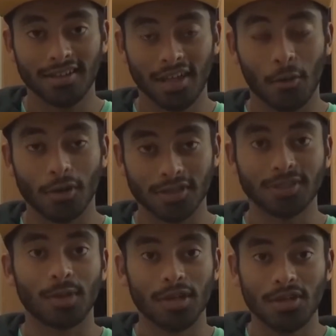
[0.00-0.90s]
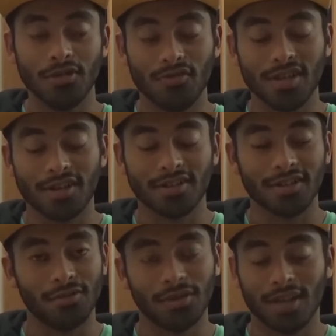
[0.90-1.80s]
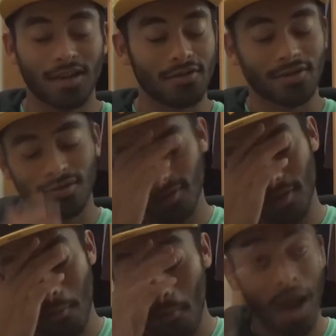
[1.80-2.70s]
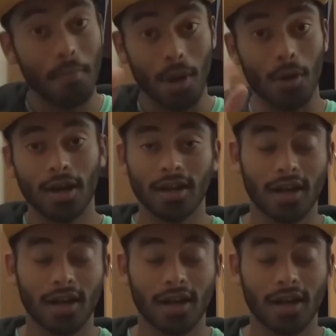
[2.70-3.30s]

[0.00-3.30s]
that watches my YouTube videos. That was mind blown.